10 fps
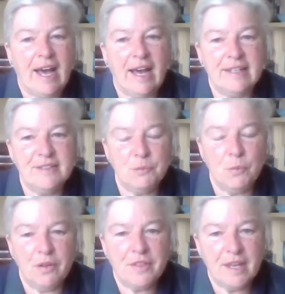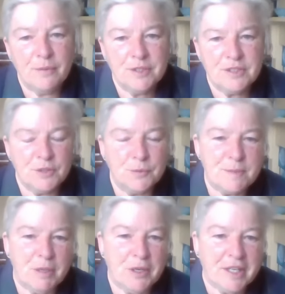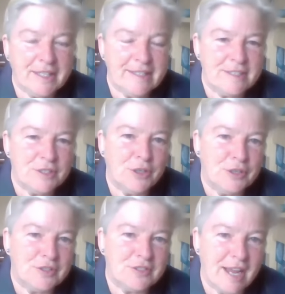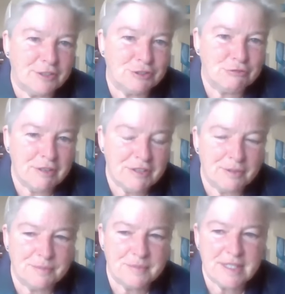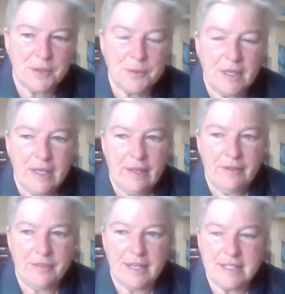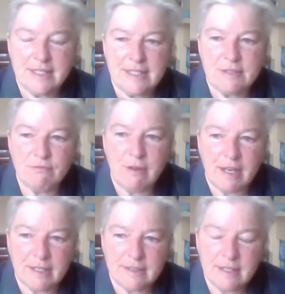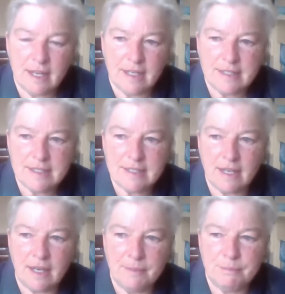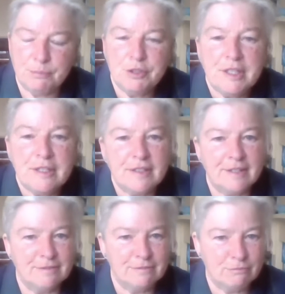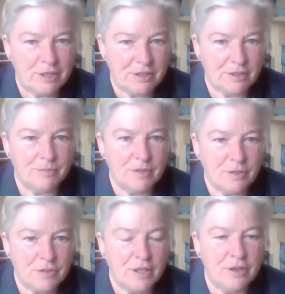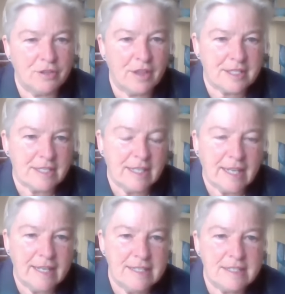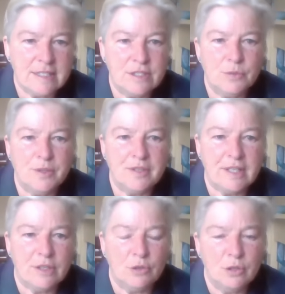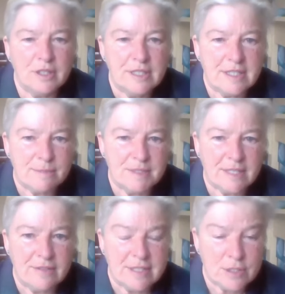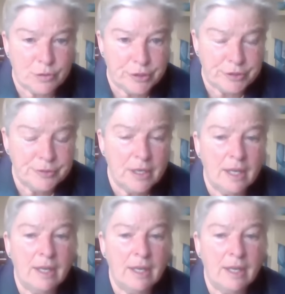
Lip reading: And what they were doing was plugging into Earth's natural rhythm. So there's this recognized breathing rhythm that the Earth has. And again, it's to do with the organisms in the soil.